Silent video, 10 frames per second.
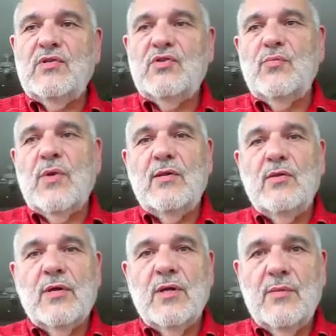For instance,
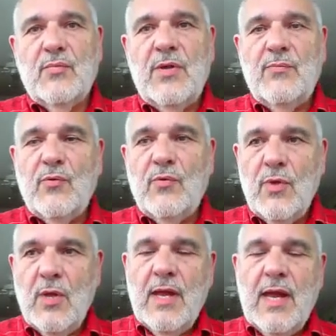you might look at
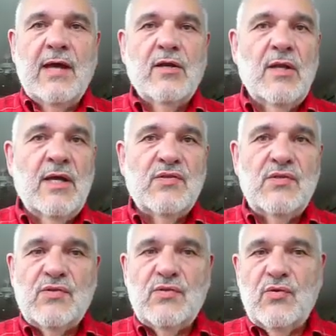
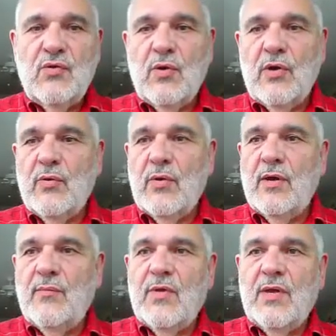adolescents who
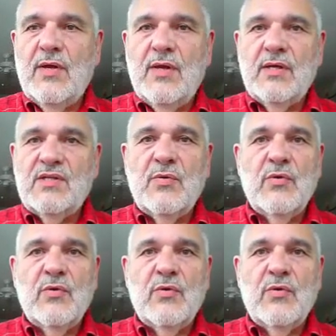are